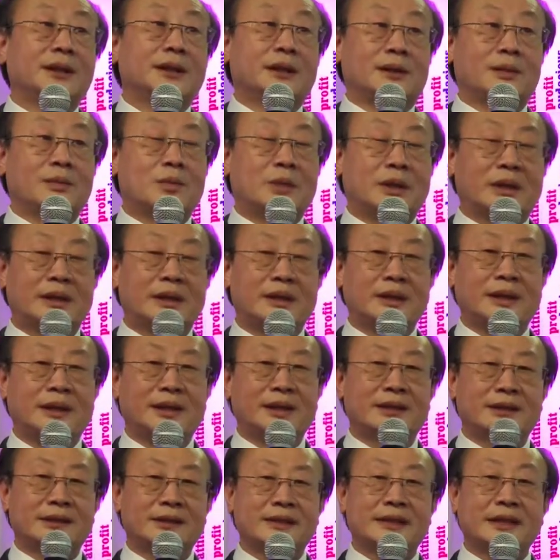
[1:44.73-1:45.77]
On one
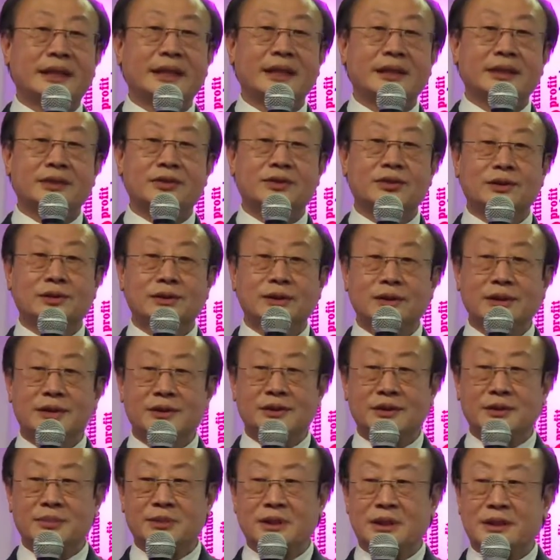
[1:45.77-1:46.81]
hand, that is good
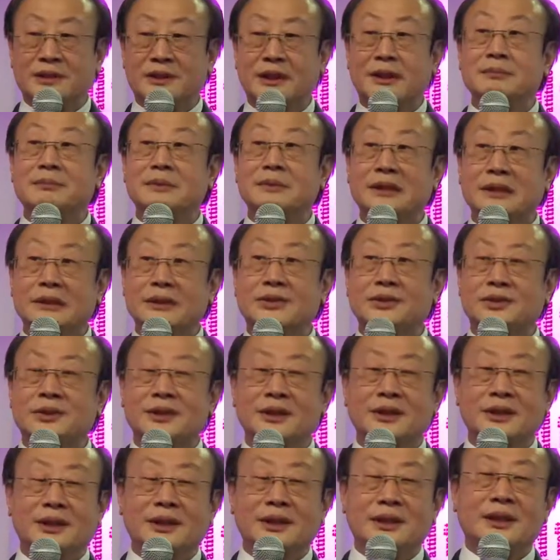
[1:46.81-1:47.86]
news because that
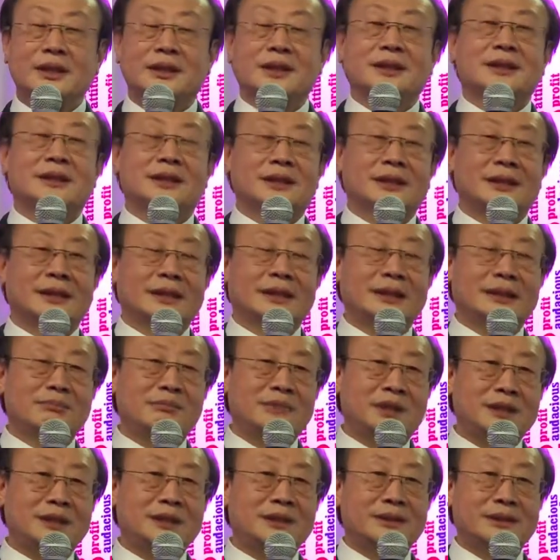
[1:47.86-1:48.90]
means the
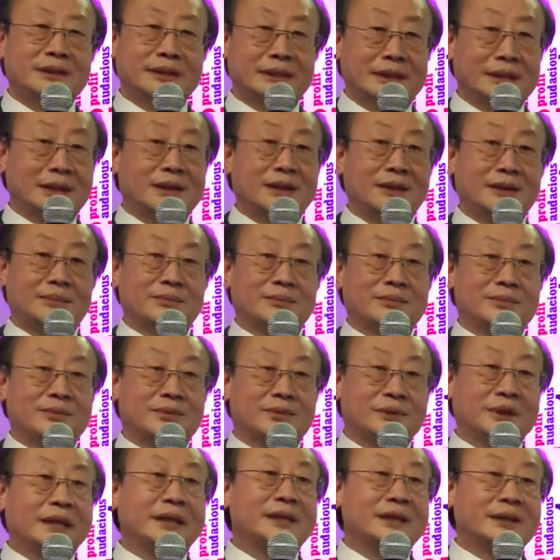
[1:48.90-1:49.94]
median income
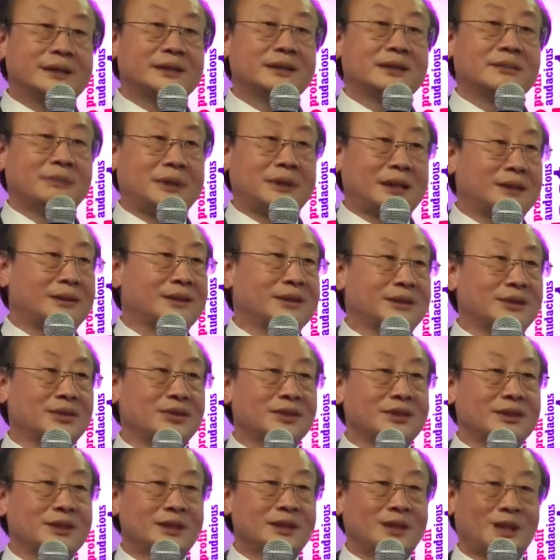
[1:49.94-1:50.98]
for Asian
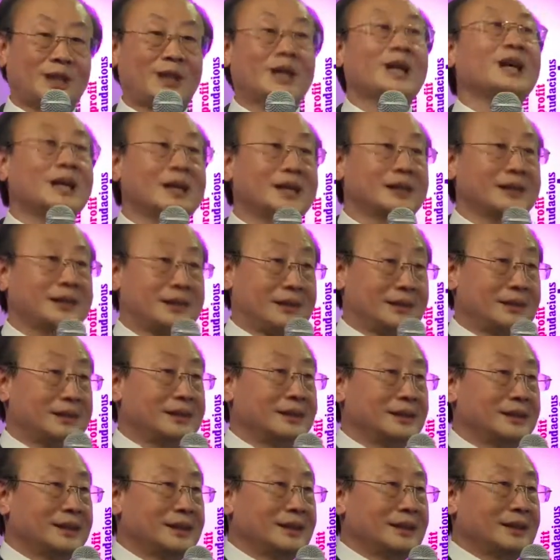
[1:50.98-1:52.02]
Americans are higher
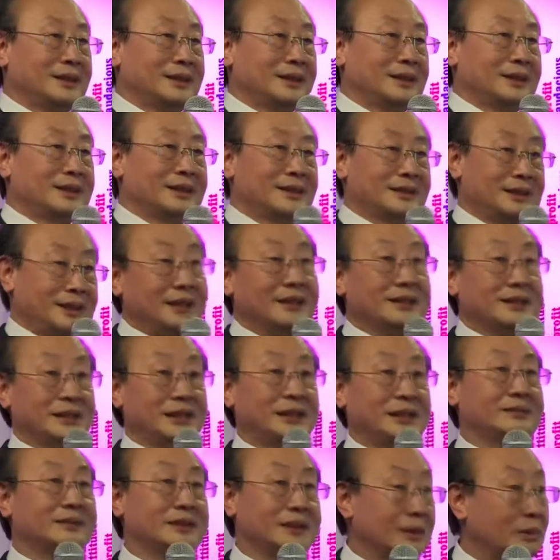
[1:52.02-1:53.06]

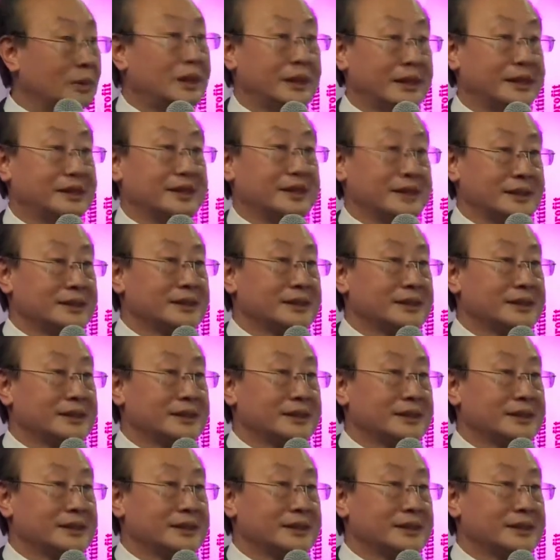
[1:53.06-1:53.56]
than even the white.